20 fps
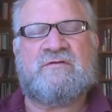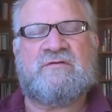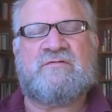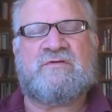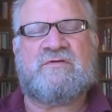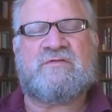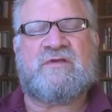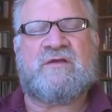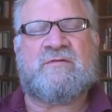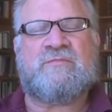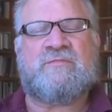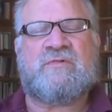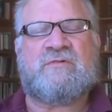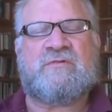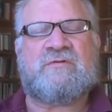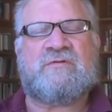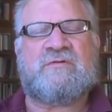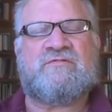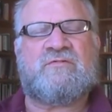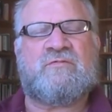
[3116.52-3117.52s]
For
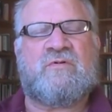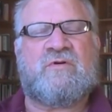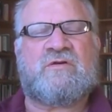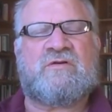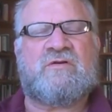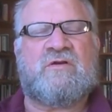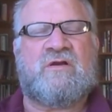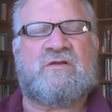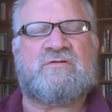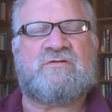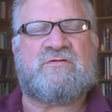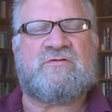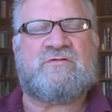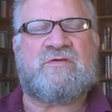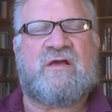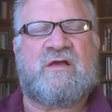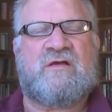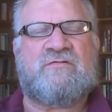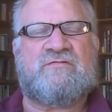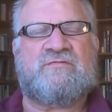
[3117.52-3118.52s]
example, if you're working on
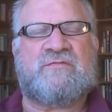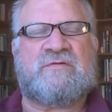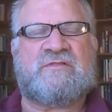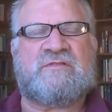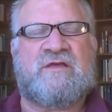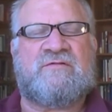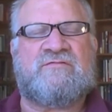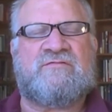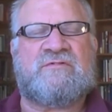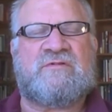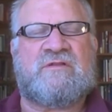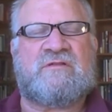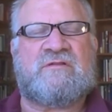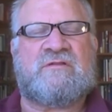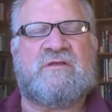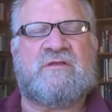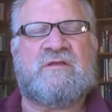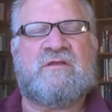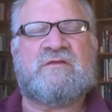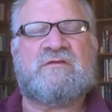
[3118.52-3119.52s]
yourself, McNevin,
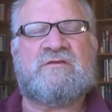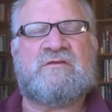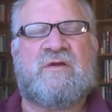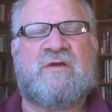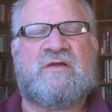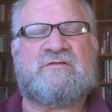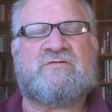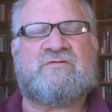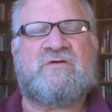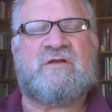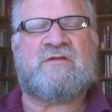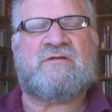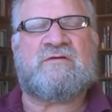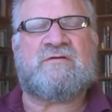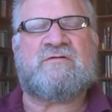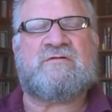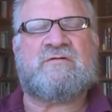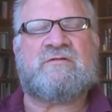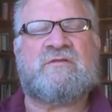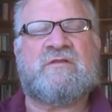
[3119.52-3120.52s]
then you might try
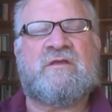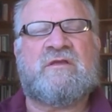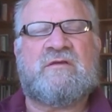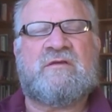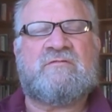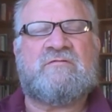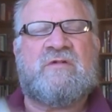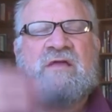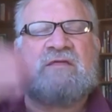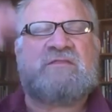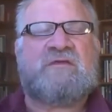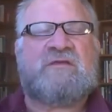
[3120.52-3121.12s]
to, rather